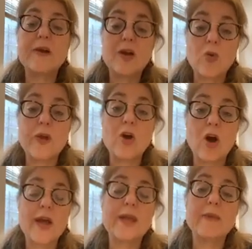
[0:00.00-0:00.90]
going
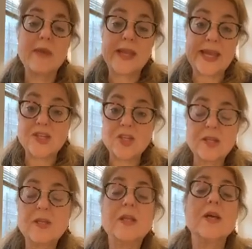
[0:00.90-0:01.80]
on
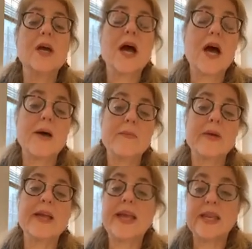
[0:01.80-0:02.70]
medication,
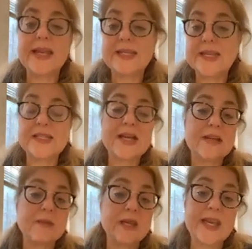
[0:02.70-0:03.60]
again, an anti-anxiety
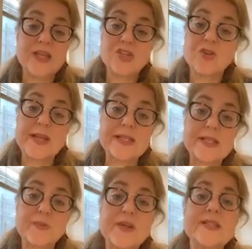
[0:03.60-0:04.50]
medication or
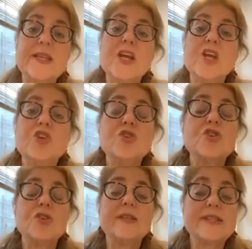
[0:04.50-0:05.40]
antidepressant, you
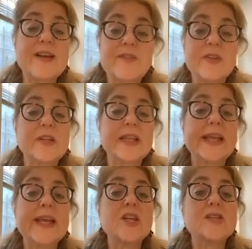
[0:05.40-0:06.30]
should definitely